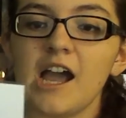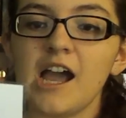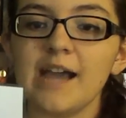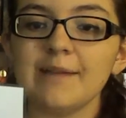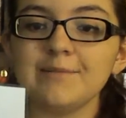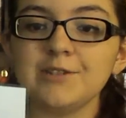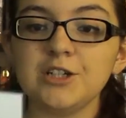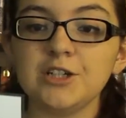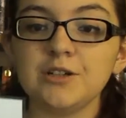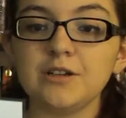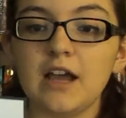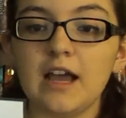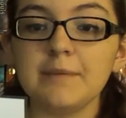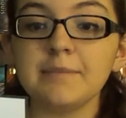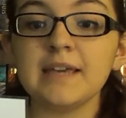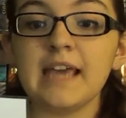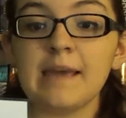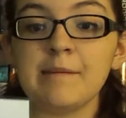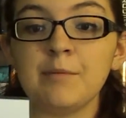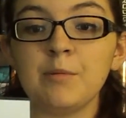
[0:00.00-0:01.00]
I'm
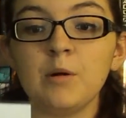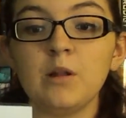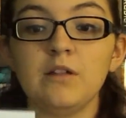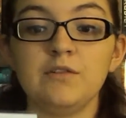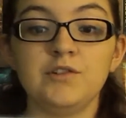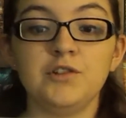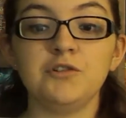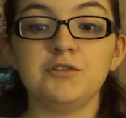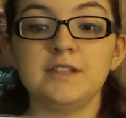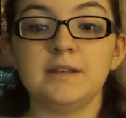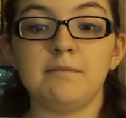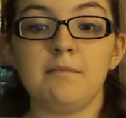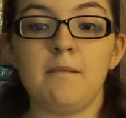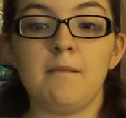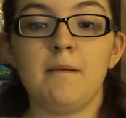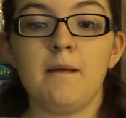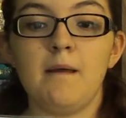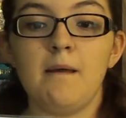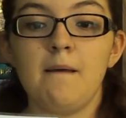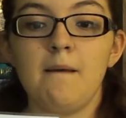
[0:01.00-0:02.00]
capable of
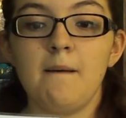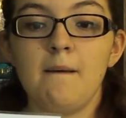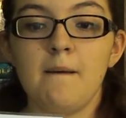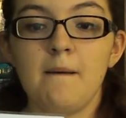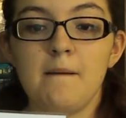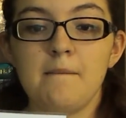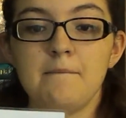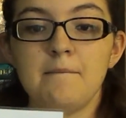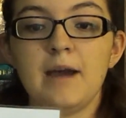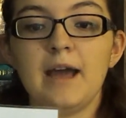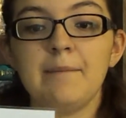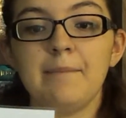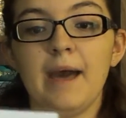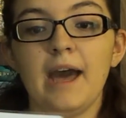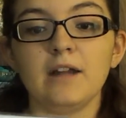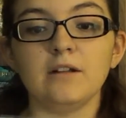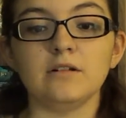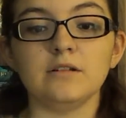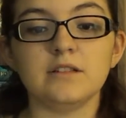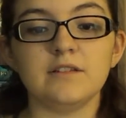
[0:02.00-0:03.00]
choosing my
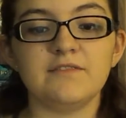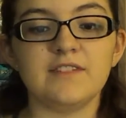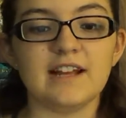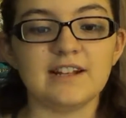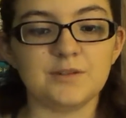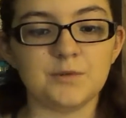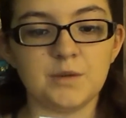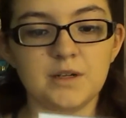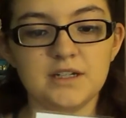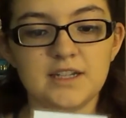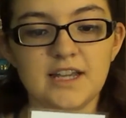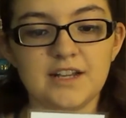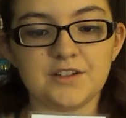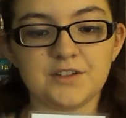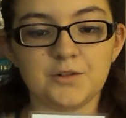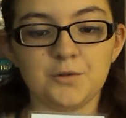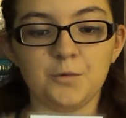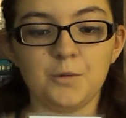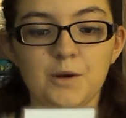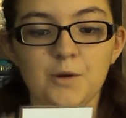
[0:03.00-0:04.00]
battles if that's what it
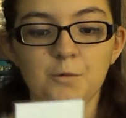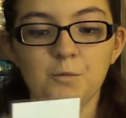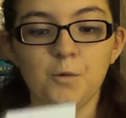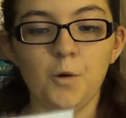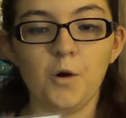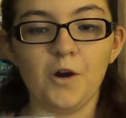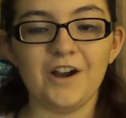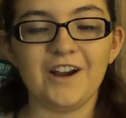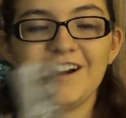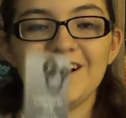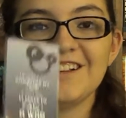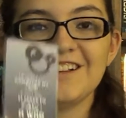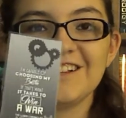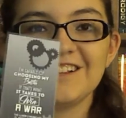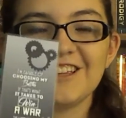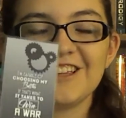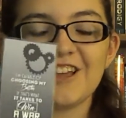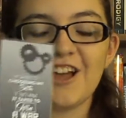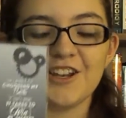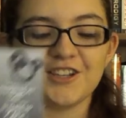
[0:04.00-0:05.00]
takes to win a war.
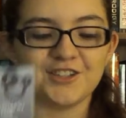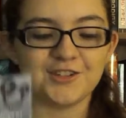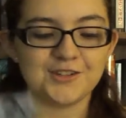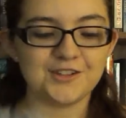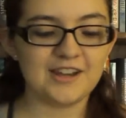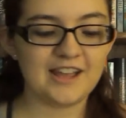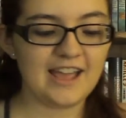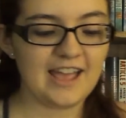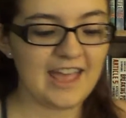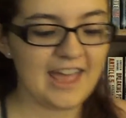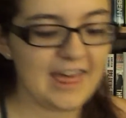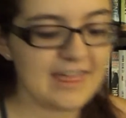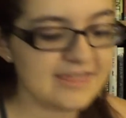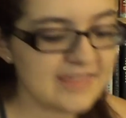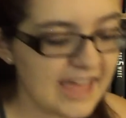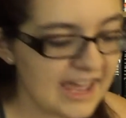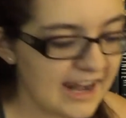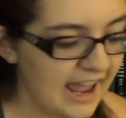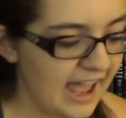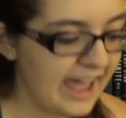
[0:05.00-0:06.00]

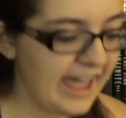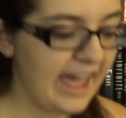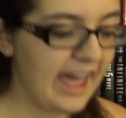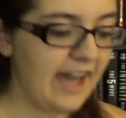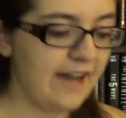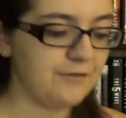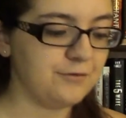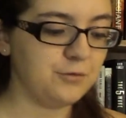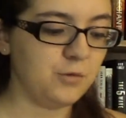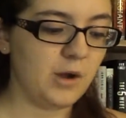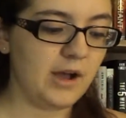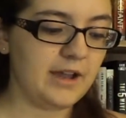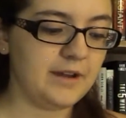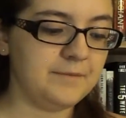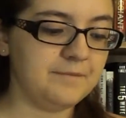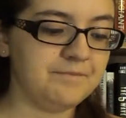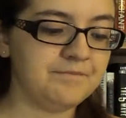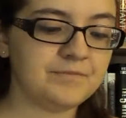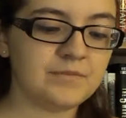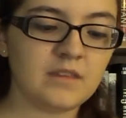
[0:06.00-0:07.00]
And then I have one,
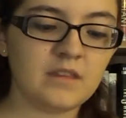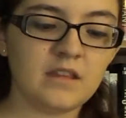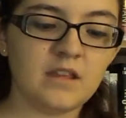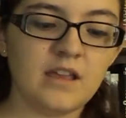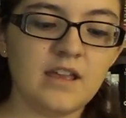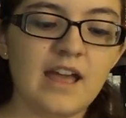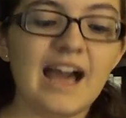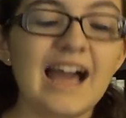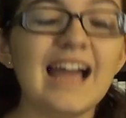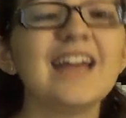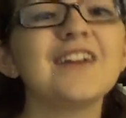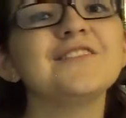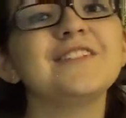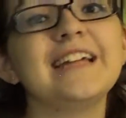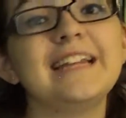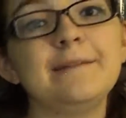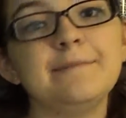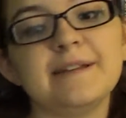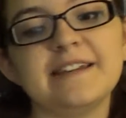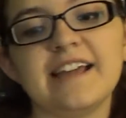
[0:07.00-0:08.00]
I have
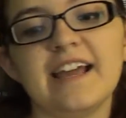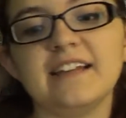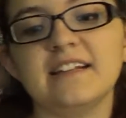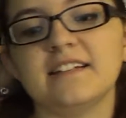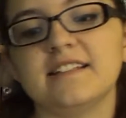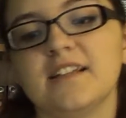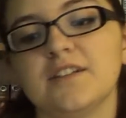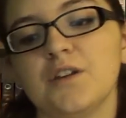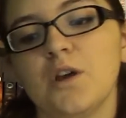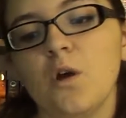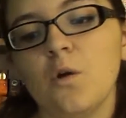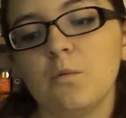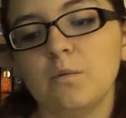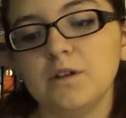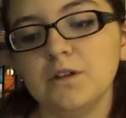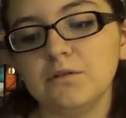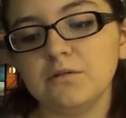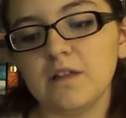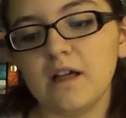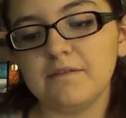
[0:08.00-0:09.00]
Lady Midnight. It says,
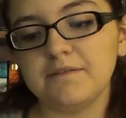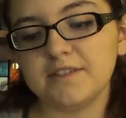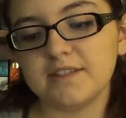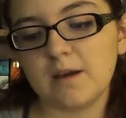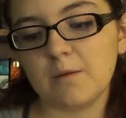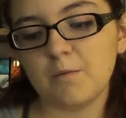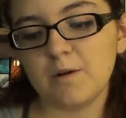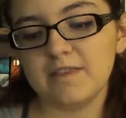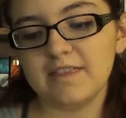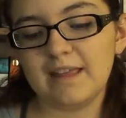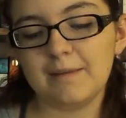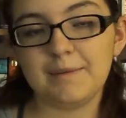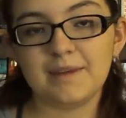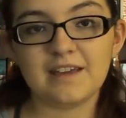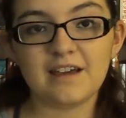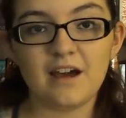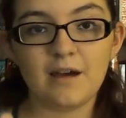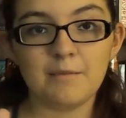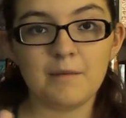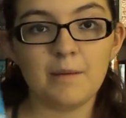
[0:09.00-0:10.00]
when you love someone, they
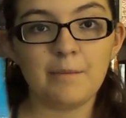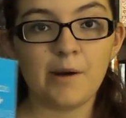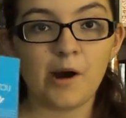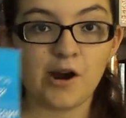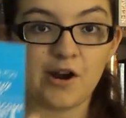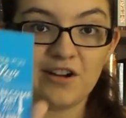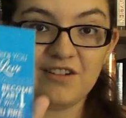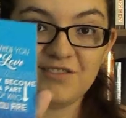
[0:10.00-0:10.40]
become a part